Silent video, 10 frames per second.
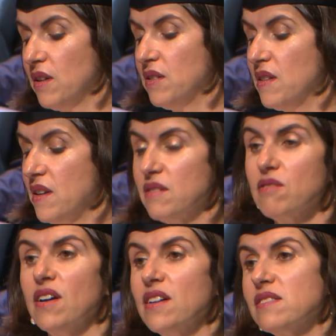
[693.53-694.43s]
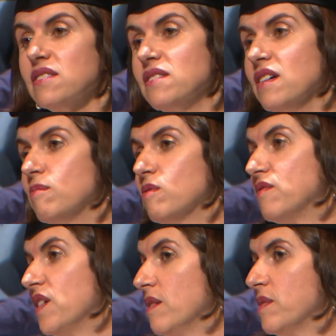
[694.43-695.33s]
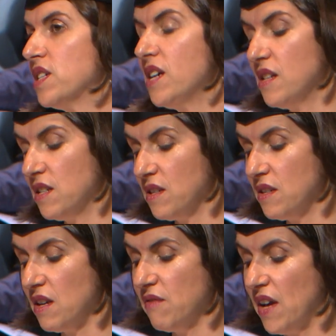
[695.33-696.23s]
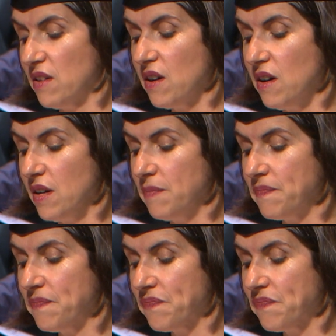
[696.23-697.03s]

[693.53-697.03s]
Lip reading: to these great sustainable development challenges of our time.